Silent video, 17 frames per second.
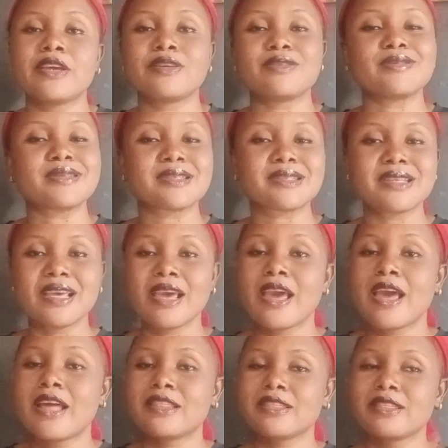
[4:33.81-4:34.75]
You see,
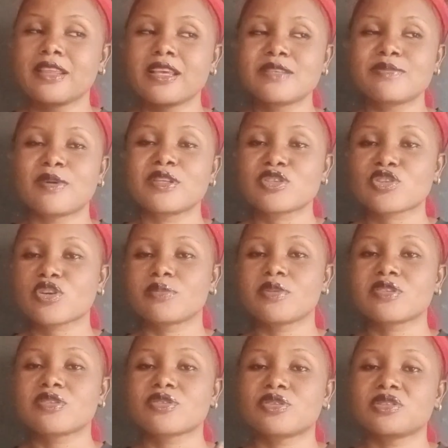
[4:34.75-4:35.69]
this body scrub
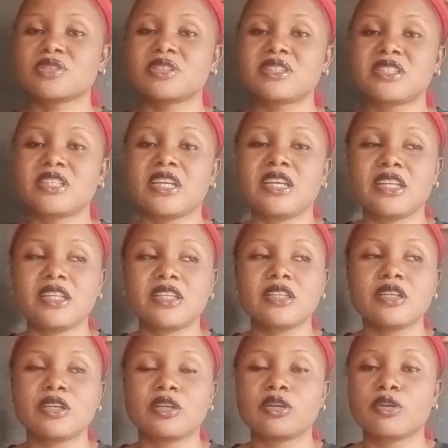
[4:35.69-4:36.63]
doesn't contain
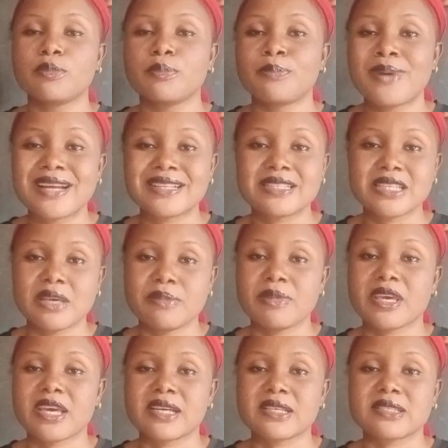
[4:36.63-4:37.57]
bad
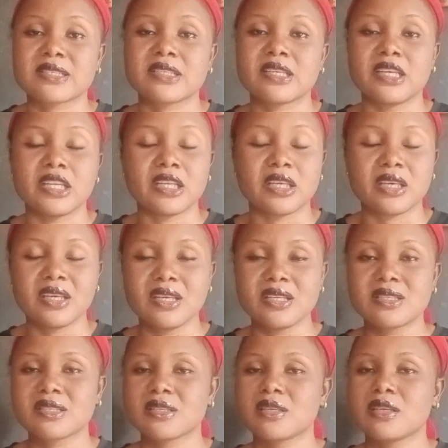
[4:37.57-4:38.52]
chemicals in
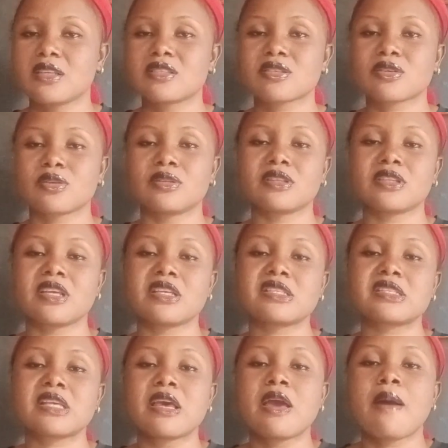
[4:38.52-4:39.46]
it. It
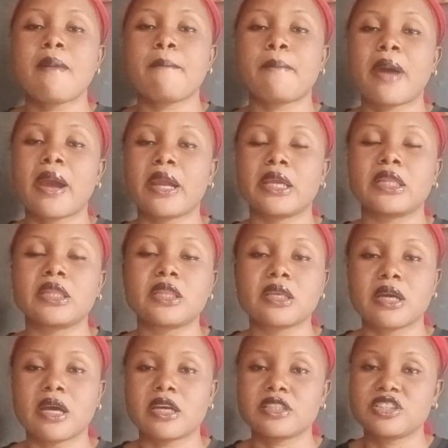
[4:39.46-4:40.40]
contains
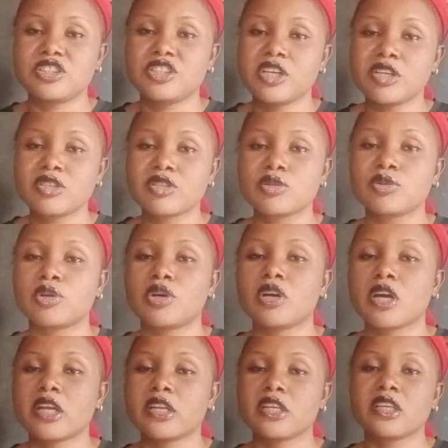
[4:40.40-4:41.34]
mild and gentle
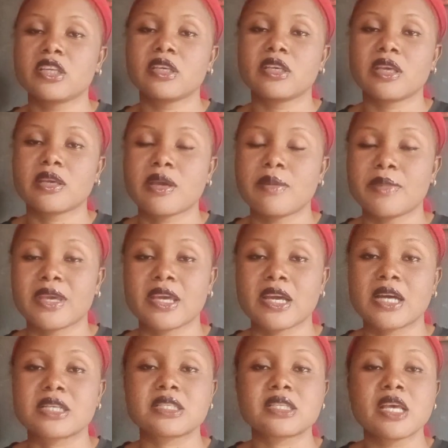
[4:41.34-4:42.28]
organic
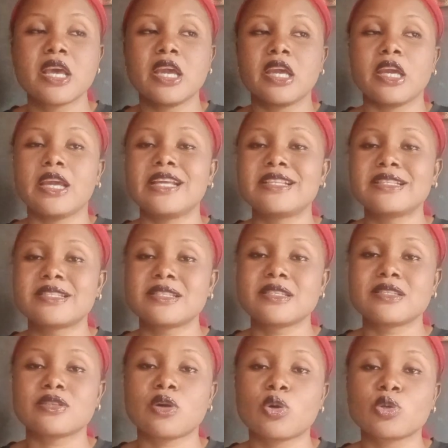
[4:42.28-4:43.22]
chemicals. It
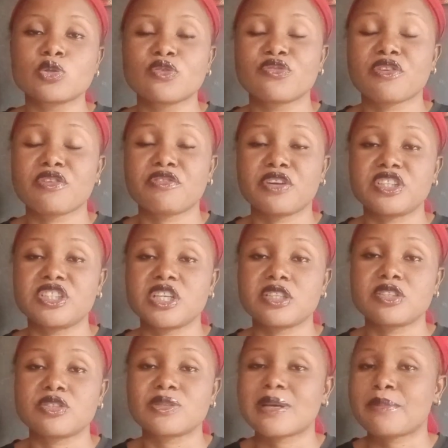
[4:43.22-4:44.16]
is also very
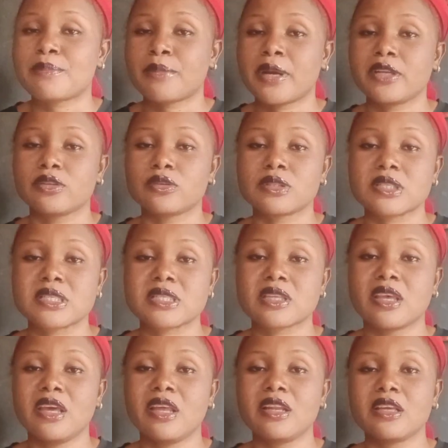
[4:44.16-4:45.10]
gentle and mild on the
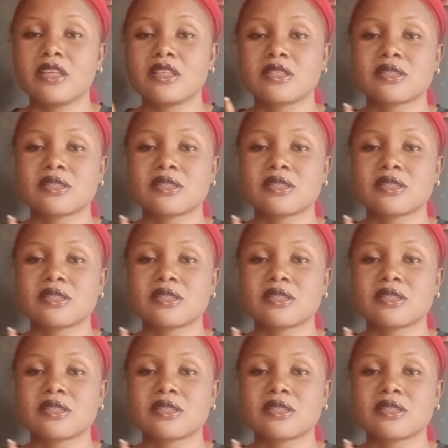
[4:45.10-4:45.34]
skin.